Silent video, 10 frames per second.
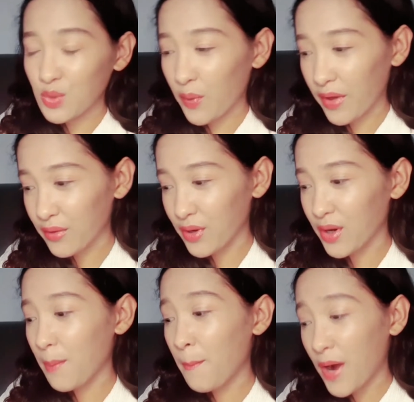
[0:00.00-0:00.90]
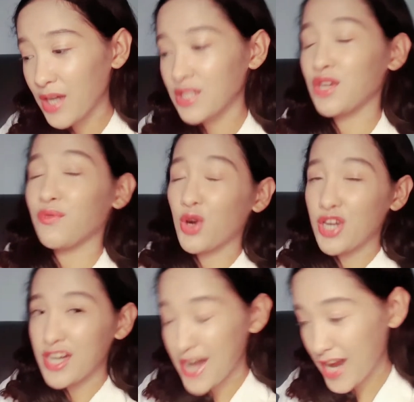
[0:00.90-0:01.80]
whether positive or
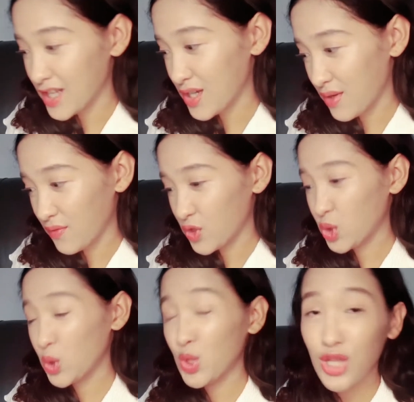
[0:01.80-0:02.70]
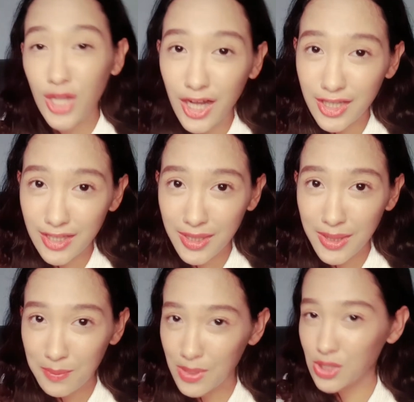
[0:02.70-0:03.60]
negative, should not
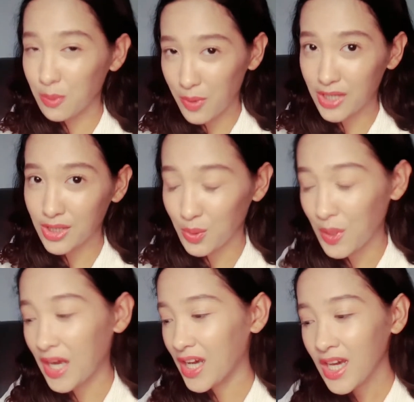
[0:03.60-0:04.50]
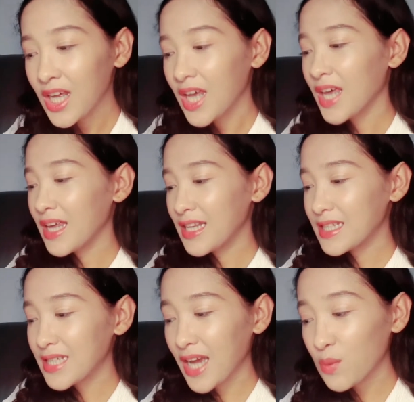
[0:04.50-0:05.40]
be suppressed, okay?
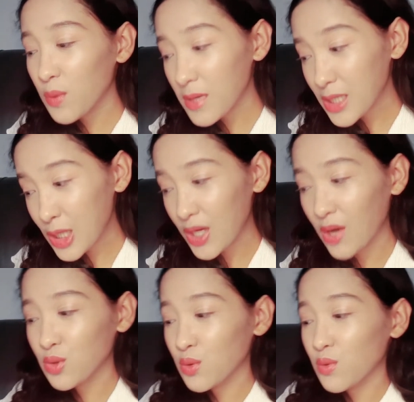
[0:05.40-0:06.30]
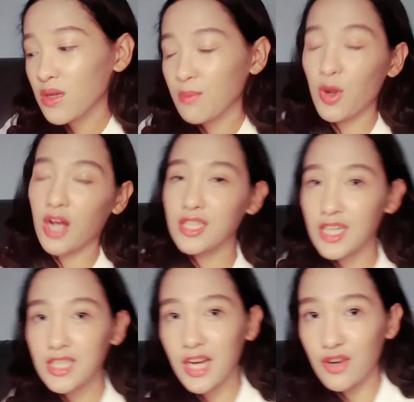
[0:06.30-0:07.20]
Instead, we must learn how to
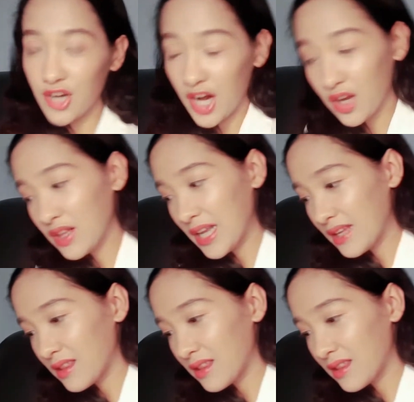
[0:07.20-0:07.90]
process and regulate